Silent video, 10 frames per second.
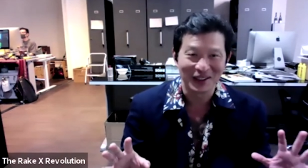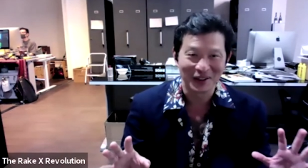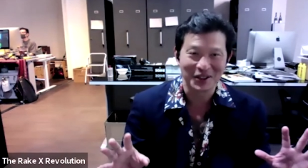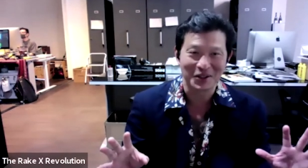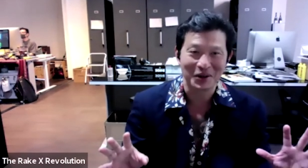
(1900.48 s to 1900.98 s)
a bit
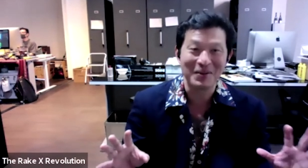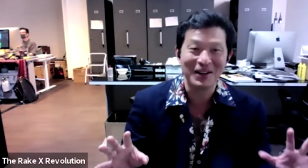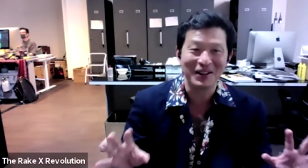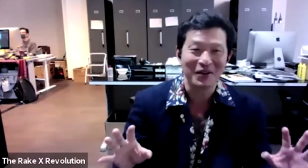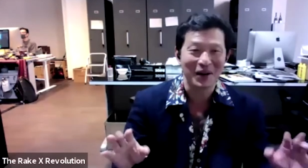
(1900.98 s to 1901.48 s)
too extreme
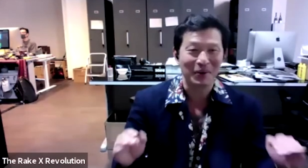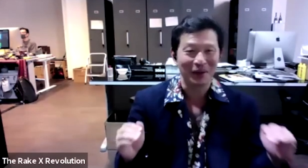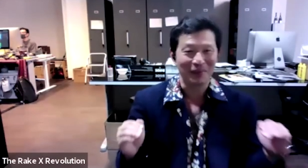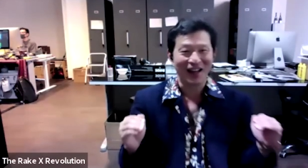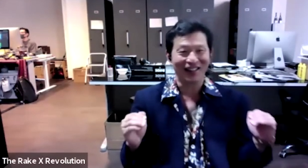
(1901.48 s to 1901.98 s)
here. We're gonna
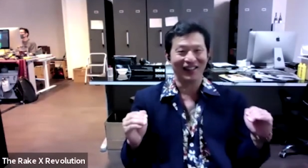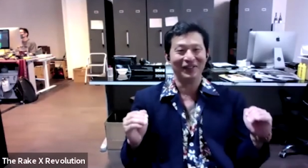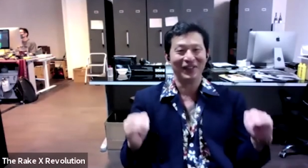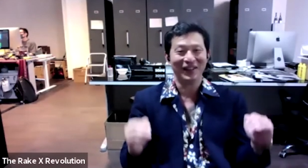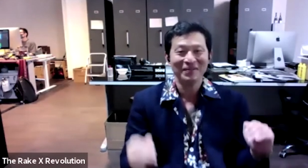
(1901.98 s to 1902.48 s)
pull it back a
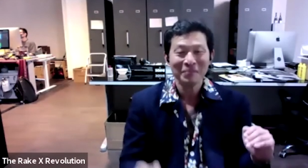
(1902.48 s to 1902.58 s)
little bit.